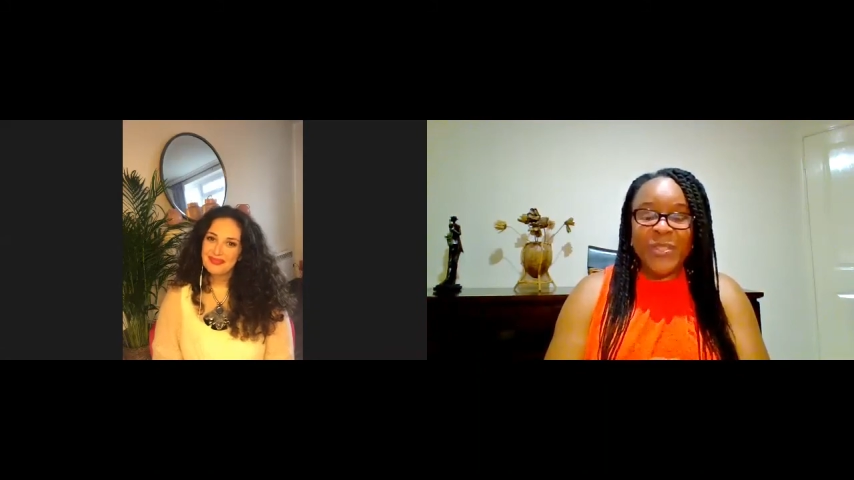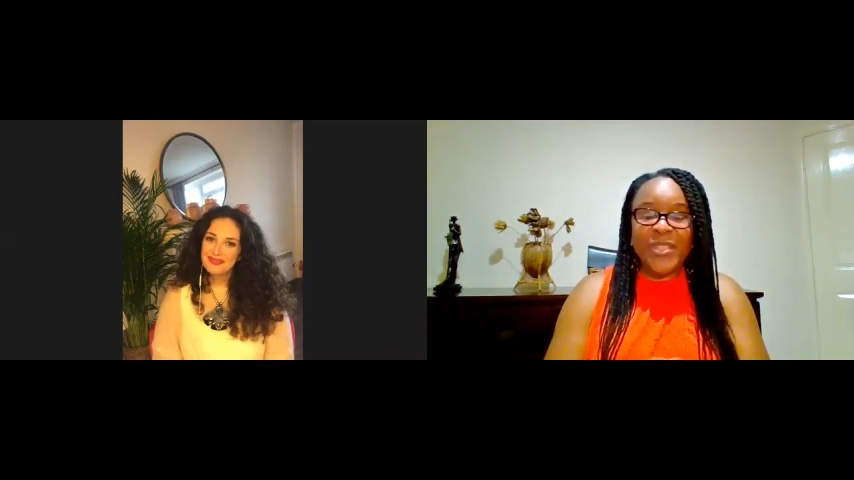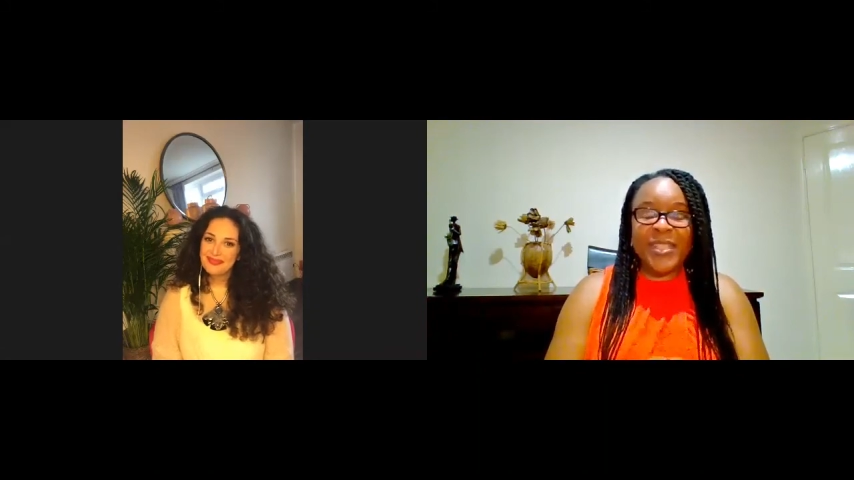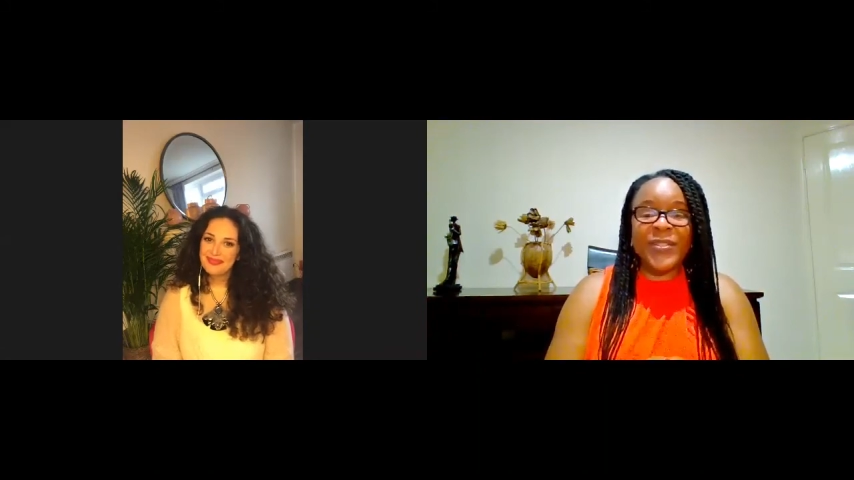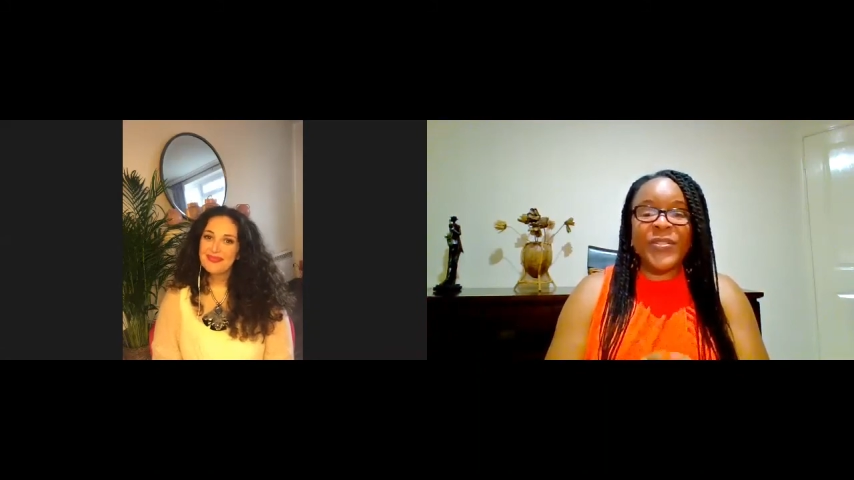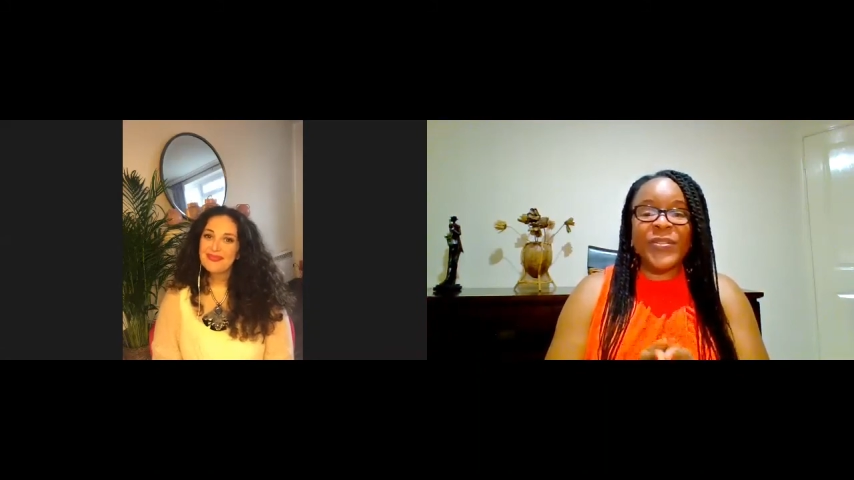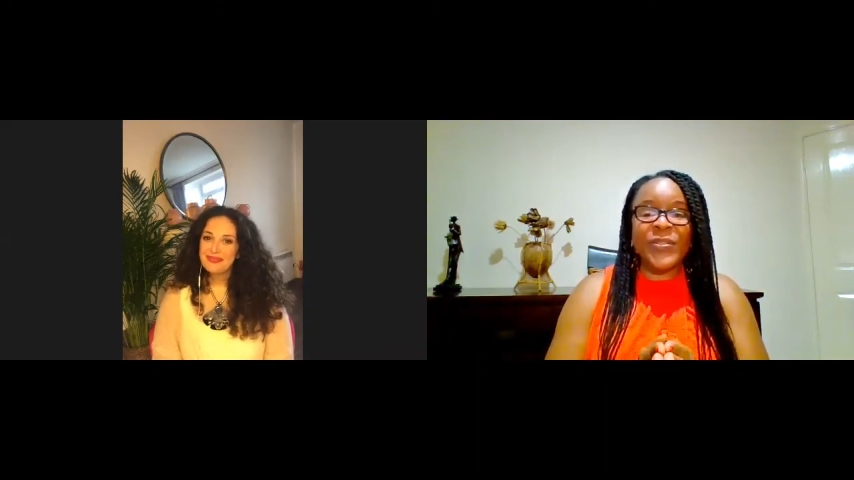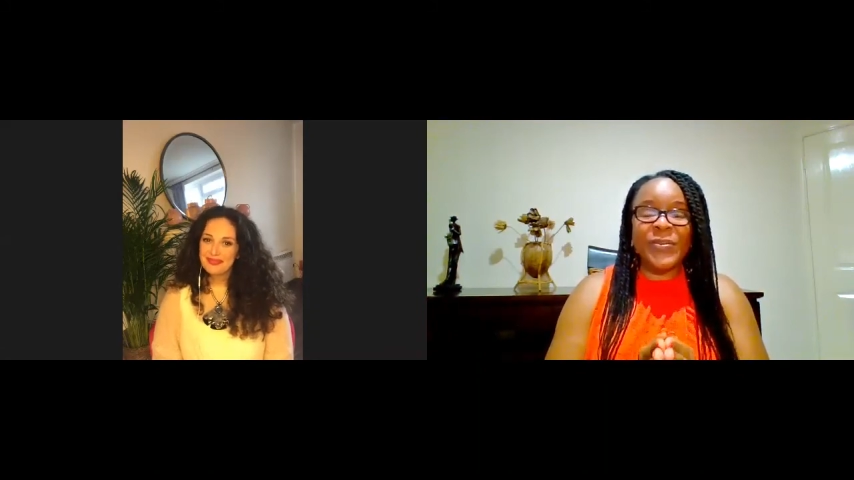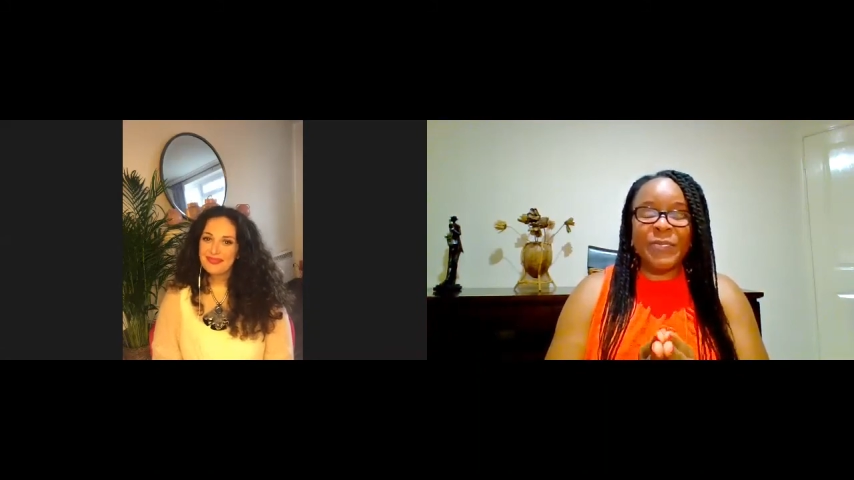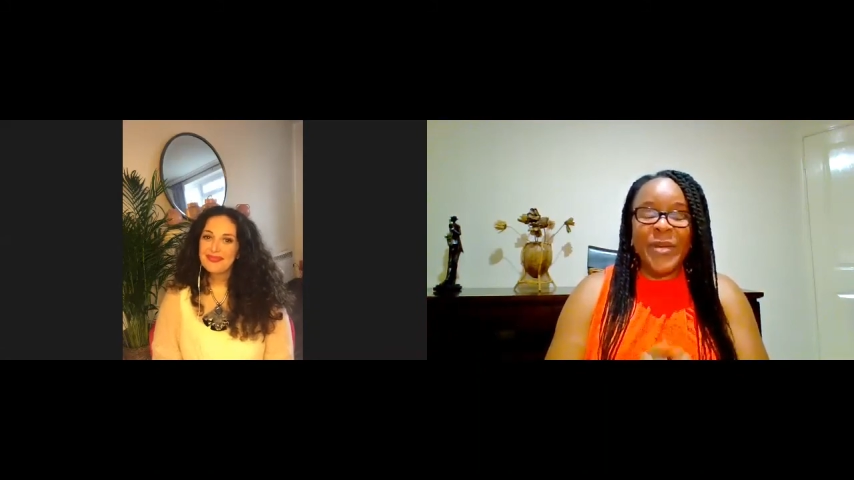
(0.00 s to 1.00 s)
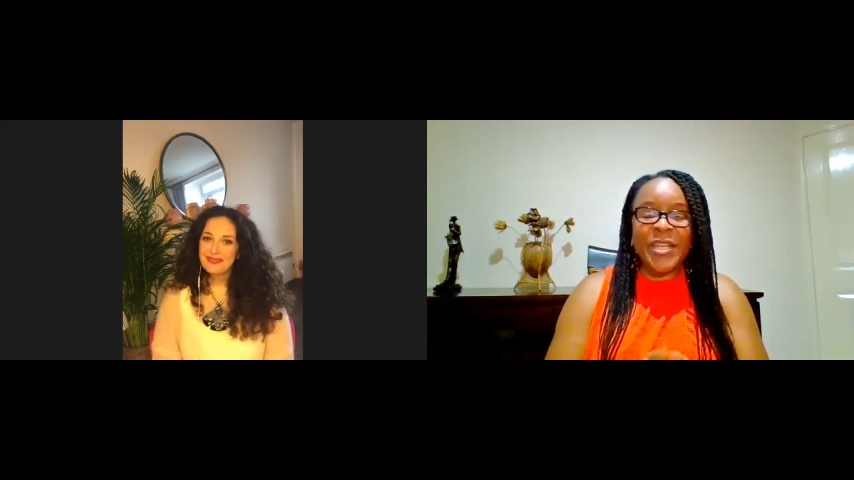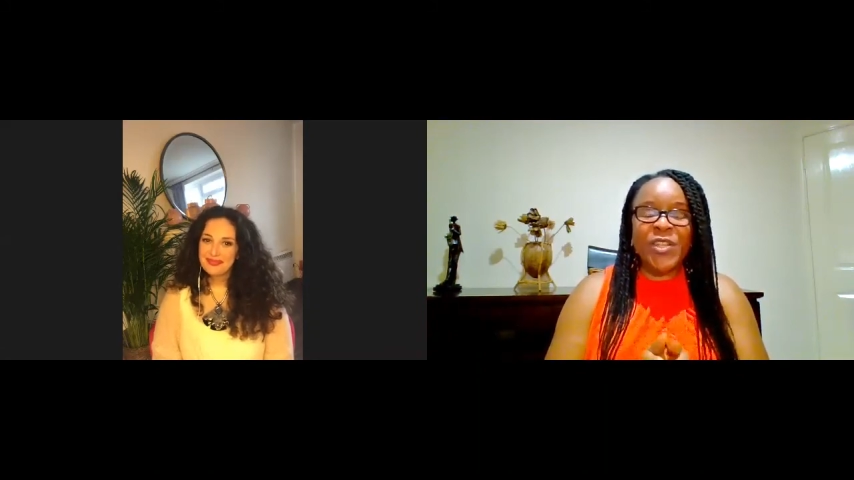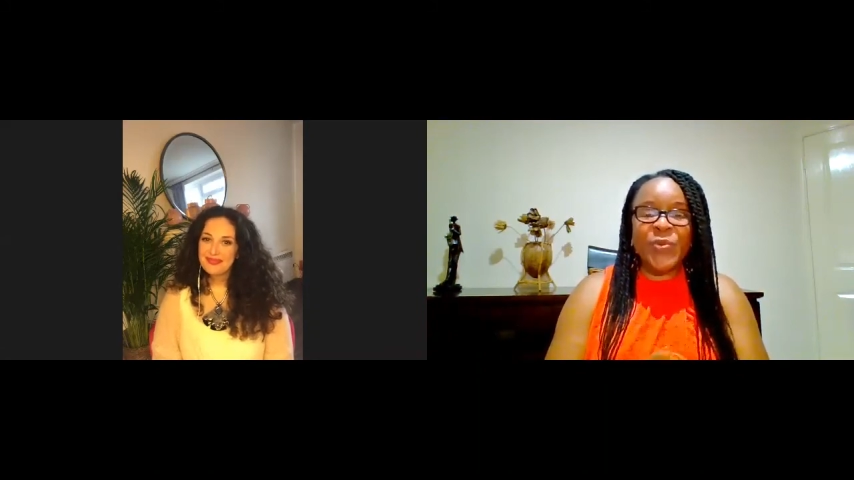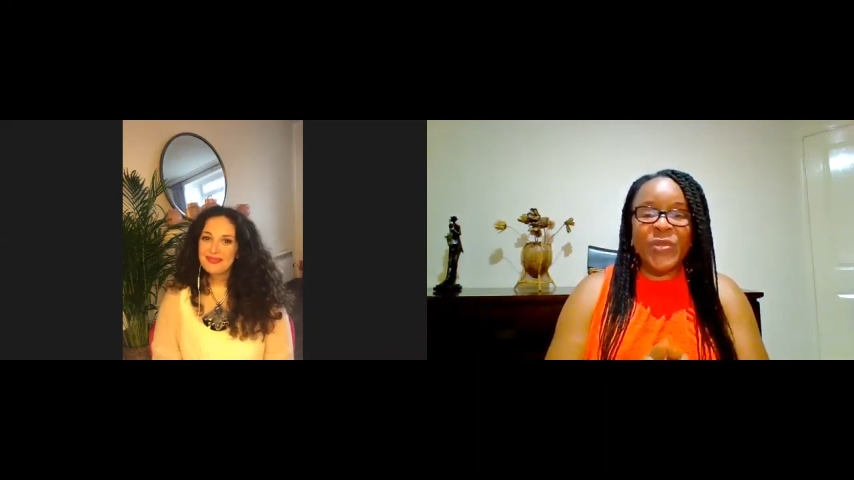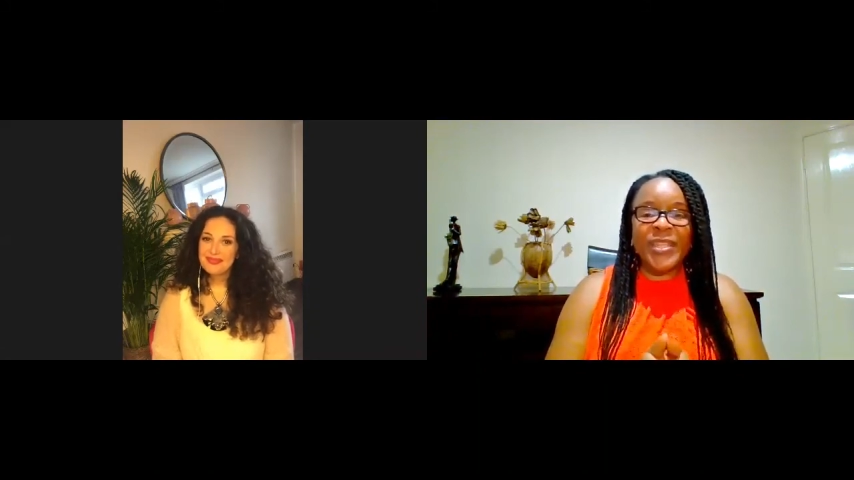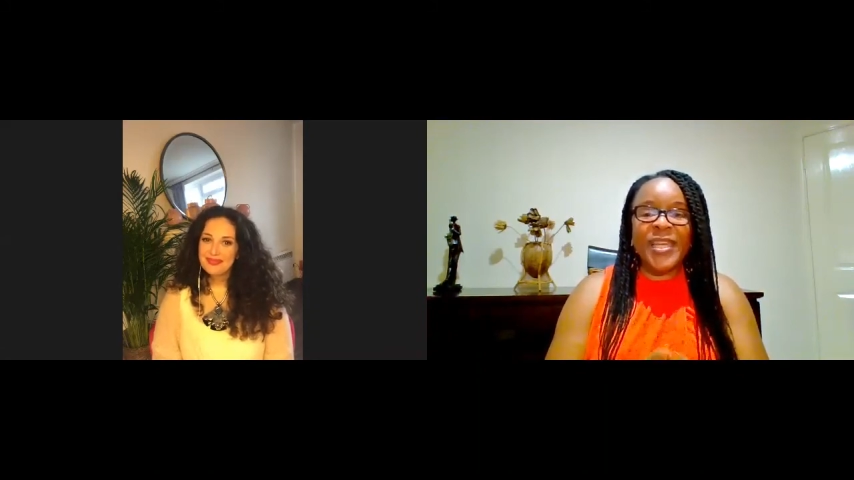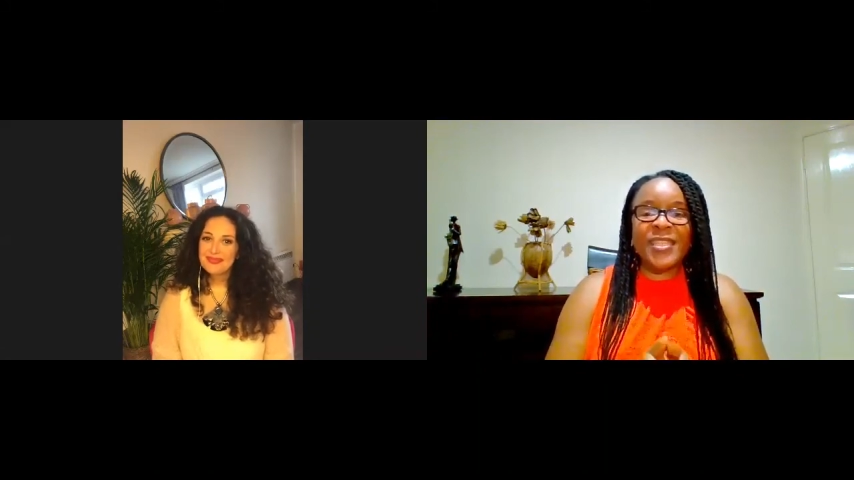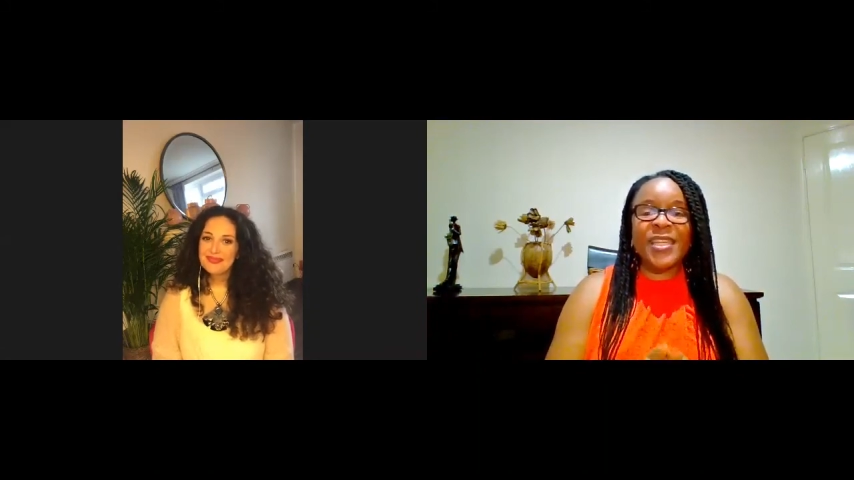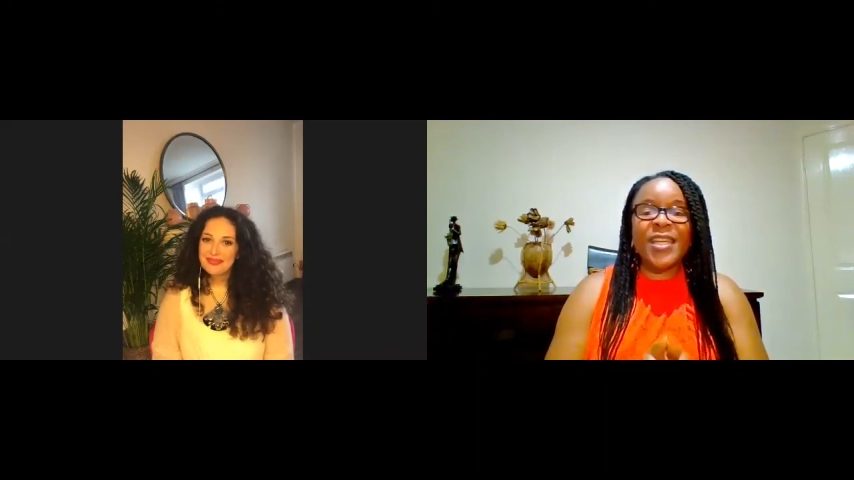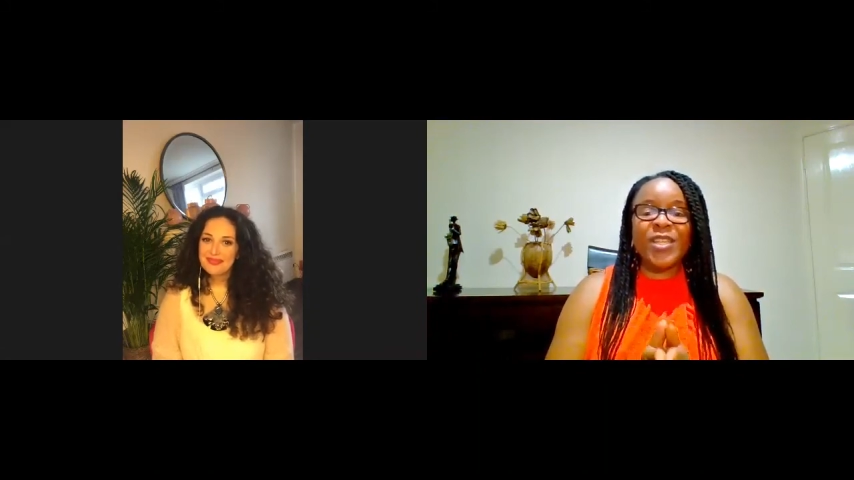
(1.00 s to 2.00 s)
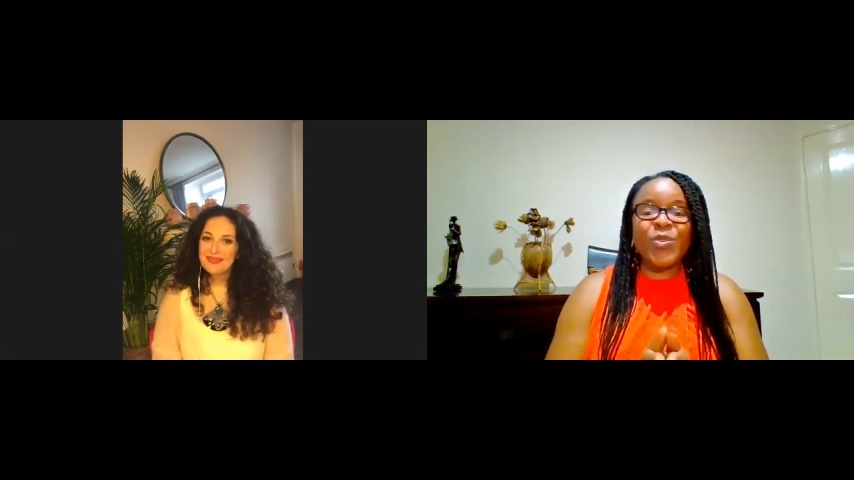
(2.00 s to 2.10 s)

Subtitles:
So make sure that